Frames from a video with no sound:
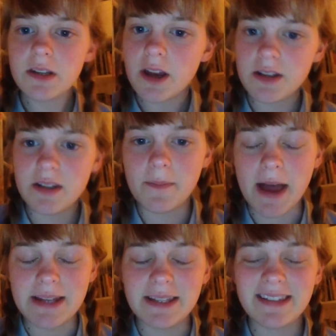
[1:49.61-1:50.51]
to go to
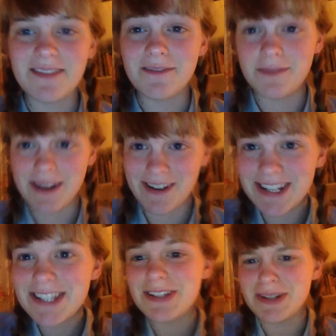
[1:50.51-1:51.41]
bed
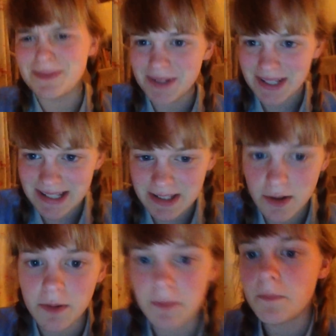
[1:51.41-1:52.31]
very soon because it's
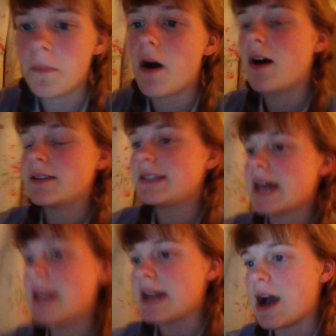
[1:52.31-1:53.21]
gone past
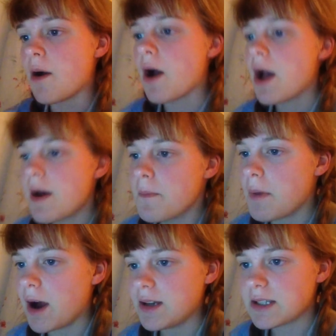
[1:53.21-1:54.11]
10 now,
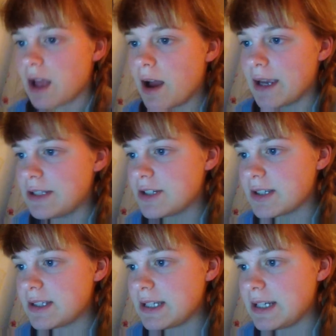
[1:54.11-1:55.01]
but I
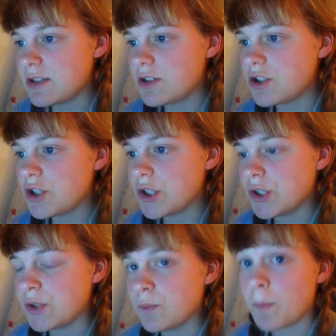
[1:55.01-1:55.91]
just need
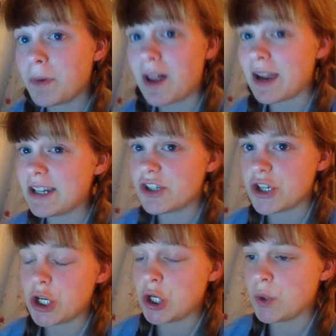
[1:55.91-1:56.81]
to reply
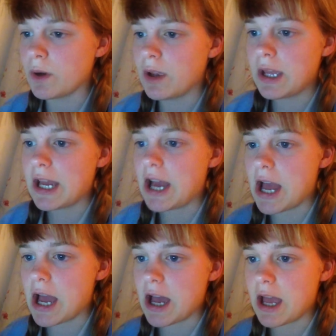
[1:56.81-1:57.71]
to
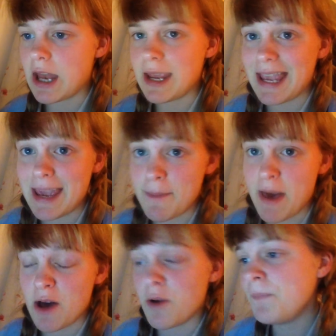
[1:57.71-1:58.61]
an
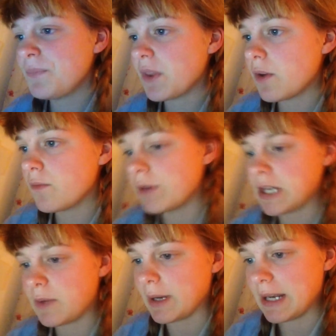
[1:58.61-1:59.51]
email
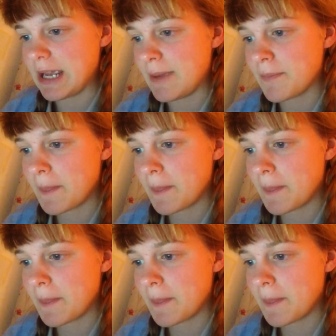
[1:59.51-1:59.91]
really quickly.